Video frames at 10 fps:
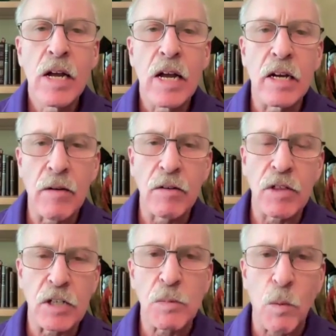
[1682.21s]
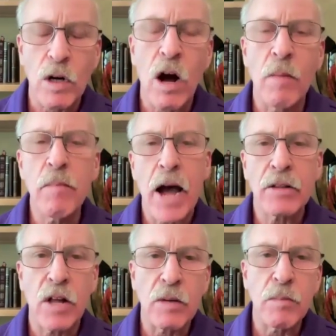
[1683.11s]
Everything is more
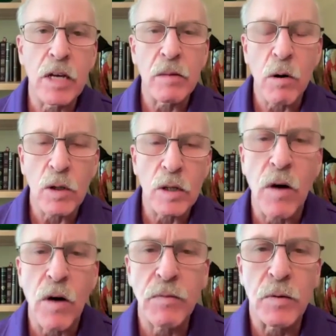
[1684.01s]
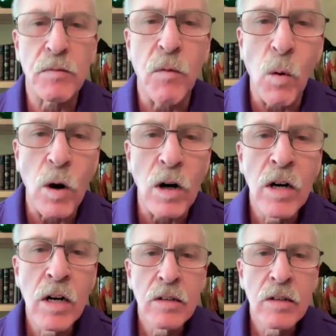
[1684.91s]
compact. Like me, I'm only 5'4".